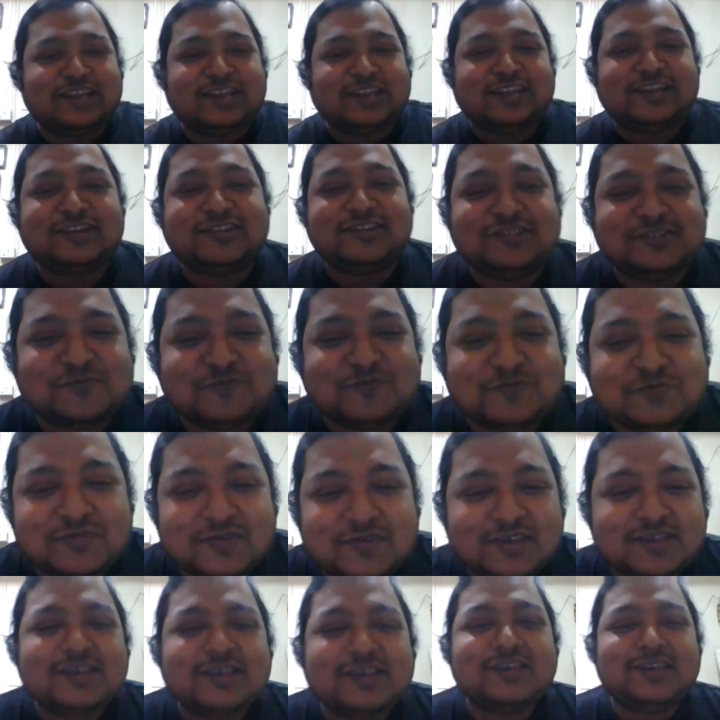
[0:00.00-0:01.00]
in that energy
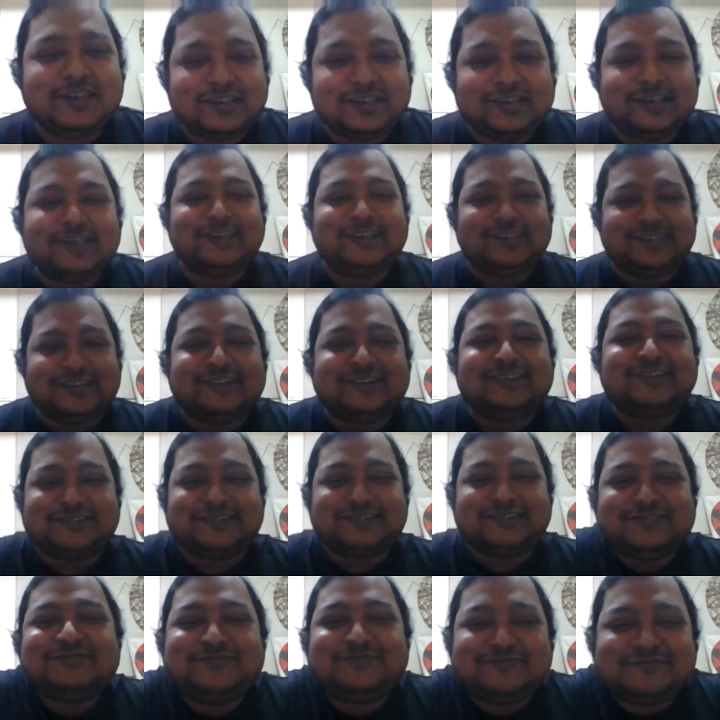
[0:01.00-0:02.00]
here.
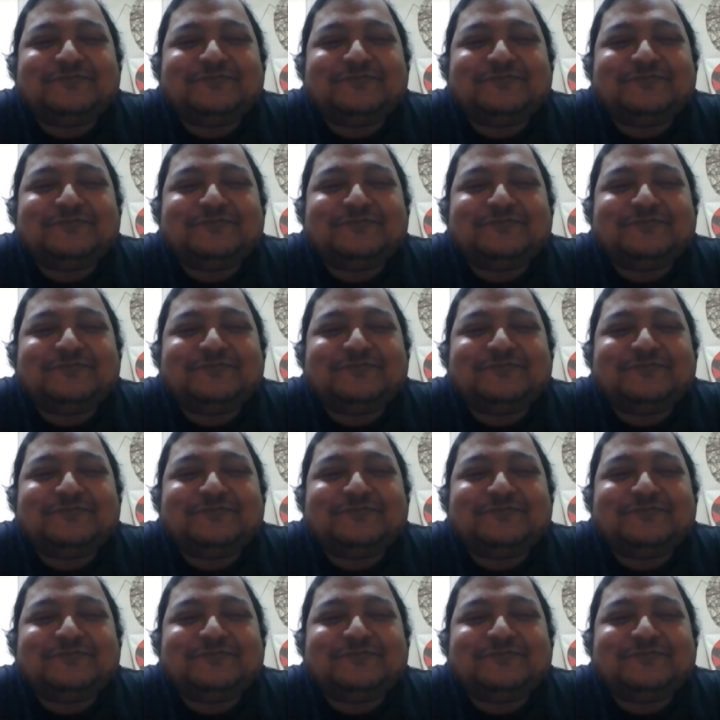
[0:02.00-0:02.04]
